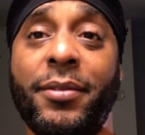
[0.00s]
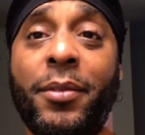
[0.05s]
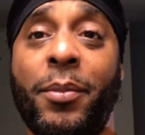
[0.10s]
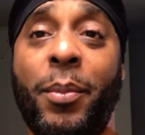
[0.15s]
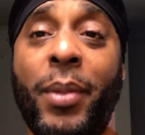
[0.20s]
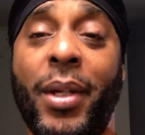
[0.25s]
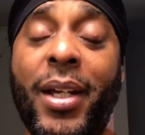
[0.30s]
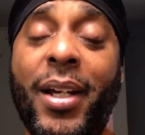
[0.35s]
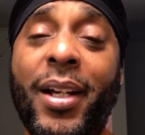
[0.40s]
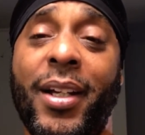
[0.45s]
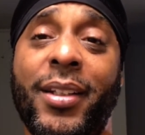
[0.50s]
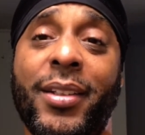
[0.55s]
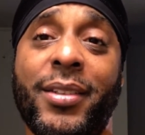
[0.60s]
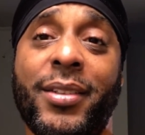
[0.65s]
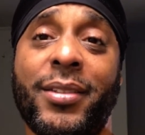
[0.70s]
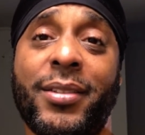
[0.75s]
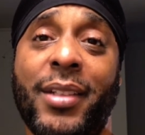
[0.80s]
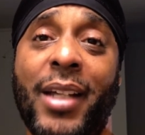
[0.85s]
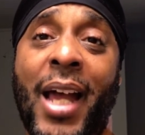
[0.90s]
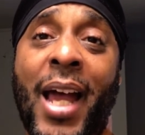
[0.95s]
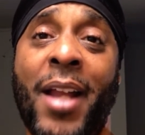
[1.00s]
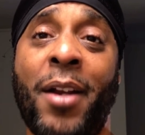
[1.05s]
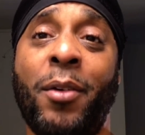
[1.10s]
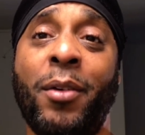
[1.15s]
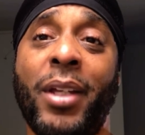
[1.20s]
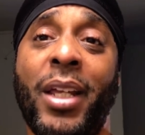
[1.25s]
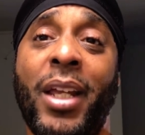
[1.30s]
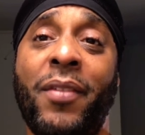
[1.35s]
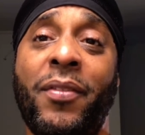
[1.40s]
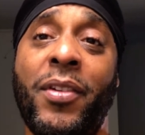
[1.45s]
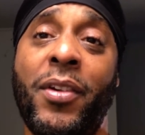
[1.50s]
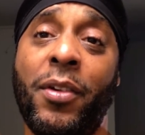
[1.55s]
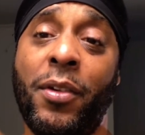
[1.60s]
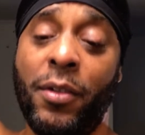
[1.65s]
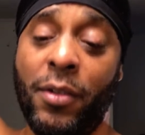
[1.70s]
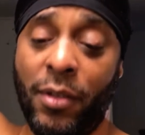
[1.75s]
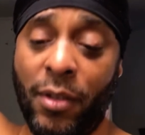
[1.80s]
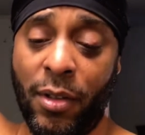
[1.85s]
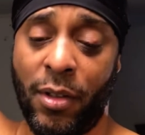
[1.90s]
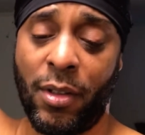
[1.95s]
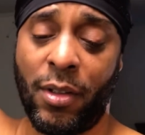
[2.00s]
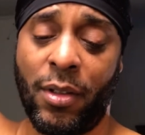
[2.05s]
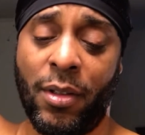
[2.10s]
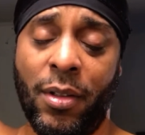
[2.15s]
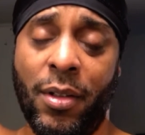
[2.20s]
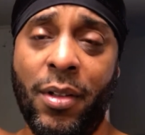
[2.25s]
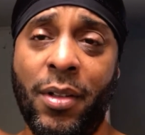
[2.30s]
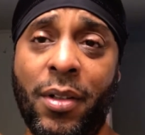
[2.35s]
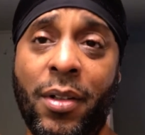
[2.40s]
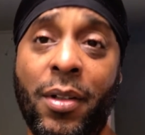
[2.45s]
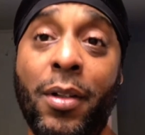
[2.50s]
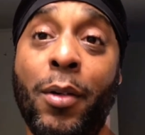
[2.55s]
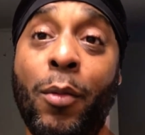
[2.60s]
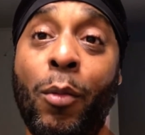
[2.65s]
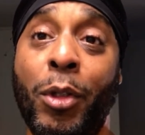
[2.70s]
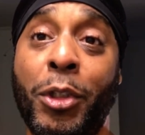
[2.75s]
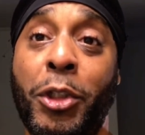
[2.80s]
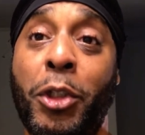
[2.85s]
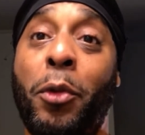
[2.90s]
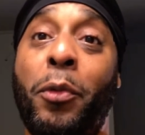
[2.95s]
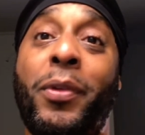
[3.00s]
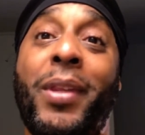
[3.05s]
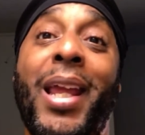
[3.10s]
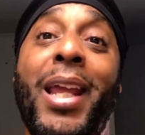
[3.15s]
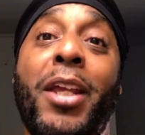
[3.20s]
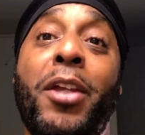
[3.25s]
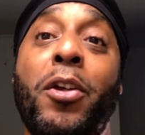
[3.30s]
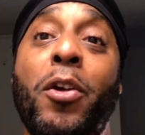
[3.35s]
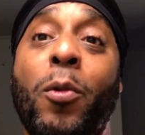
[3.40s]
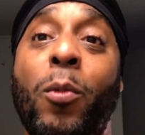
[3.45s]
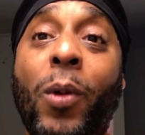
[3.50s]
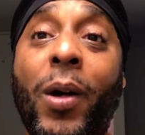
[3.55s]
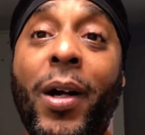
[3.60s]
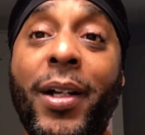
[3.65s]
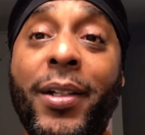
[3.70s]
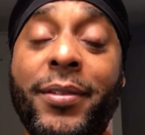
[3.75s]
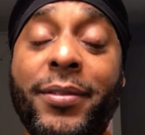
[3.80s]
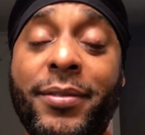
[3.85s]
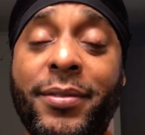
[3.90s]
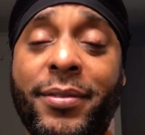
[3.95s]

because I don't give you what you think you want.